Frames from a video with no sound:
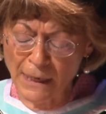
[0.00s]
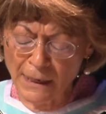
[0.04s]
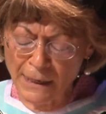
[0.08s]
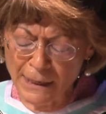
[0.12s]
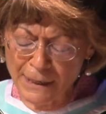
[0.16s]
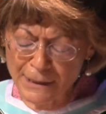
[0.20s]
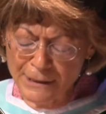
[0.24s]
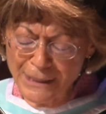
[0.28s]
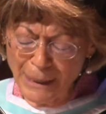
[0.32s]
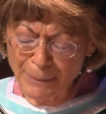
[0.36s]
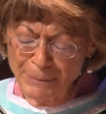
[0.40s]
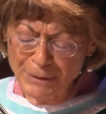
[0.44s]

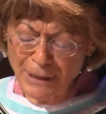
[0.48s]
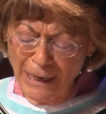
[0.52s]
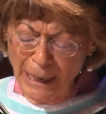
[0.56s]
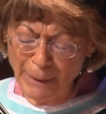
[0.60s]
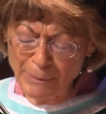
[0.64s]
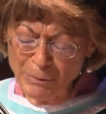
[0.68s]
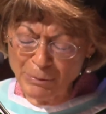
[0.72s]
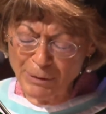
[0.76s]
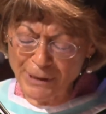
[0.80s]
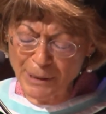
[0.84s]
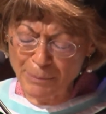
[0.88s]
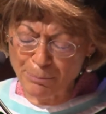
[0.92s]
Sometimes
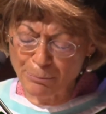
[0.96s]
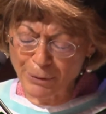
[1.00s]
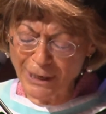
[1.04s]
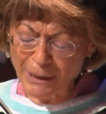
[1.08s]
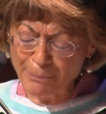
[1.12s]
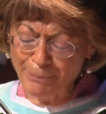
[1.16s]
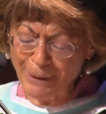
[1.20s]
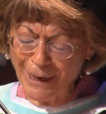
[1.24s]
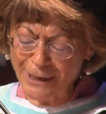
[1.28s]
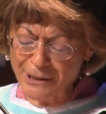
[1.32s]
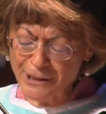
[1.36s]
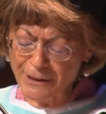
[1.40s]
when the
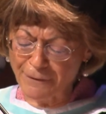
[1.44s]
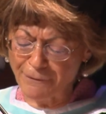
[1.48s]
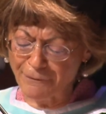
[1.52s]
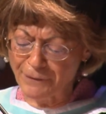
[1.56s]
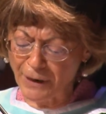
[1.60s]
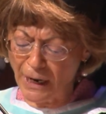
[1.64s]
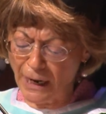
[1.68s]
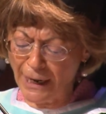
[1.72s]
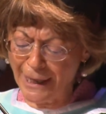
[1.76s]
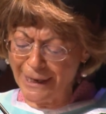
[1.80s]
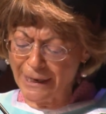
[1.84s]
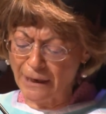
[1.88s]
brickbats are
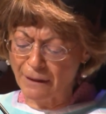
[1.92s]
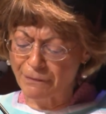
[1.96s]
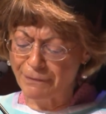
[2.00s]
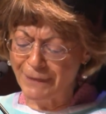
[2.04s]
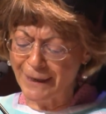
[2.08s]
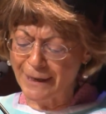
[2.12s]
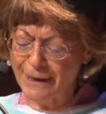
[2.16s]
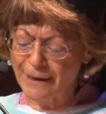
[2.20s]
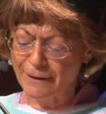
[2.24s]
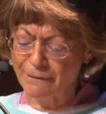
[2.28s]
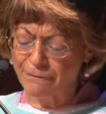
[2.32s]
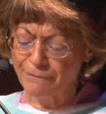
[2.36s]
flying
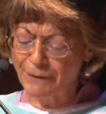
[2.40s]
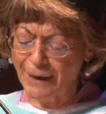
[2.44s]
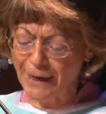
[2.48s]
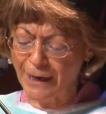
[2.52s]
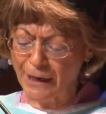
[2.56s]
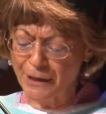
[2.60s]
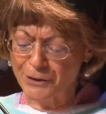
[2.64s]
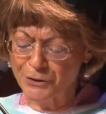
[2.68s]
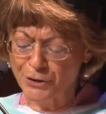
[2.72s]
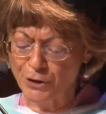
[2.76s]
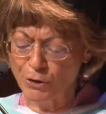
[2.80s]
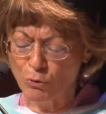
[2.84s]
thick and
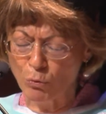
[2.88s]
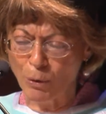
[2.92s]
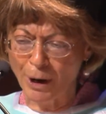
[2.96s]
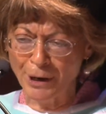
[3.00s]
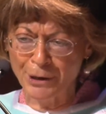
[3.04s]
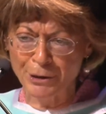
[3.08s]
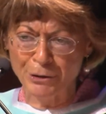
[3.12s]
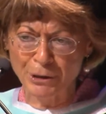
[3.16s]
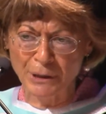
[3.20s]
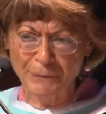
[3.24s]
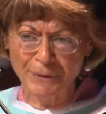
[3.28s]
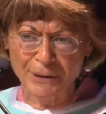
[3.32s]
fast, you
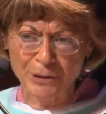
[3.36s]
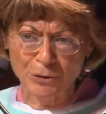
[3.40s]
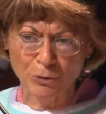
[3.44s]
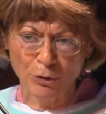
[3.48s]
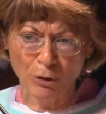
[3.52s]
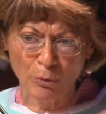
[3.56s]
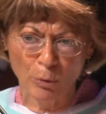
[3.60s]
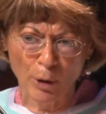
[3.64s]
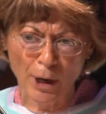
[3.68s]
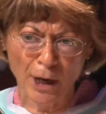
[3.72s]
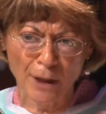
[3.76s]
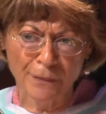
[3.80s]
wonder if it's all
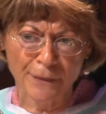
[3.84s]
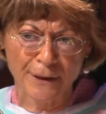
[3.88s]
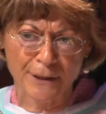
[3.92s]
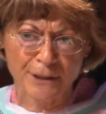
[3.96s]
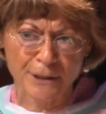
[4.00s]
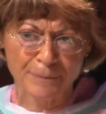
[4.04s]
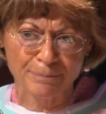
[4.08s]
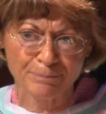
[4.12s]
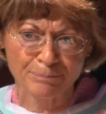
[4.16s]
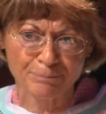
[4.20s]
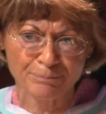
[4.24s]
worth it.